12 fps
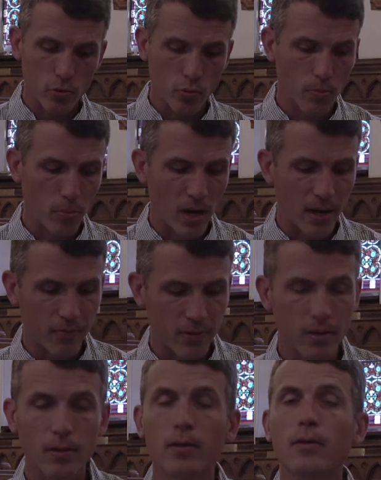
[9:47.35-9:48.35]
you a
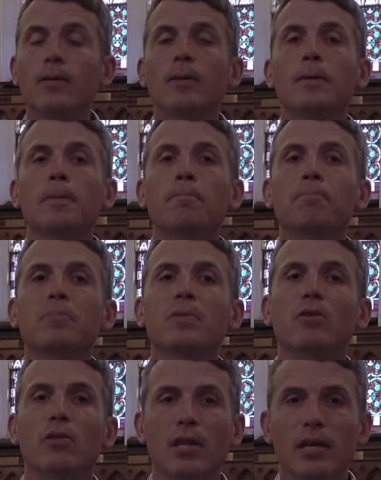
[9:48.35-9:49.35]
prophet
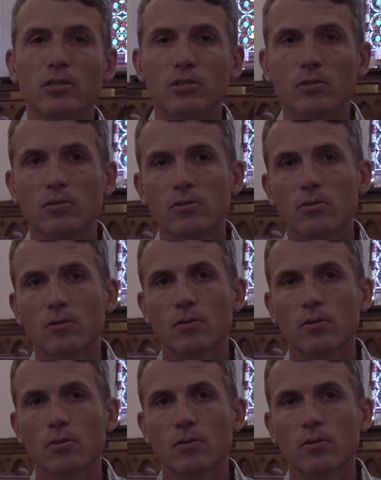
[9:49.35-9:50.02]
to the nations.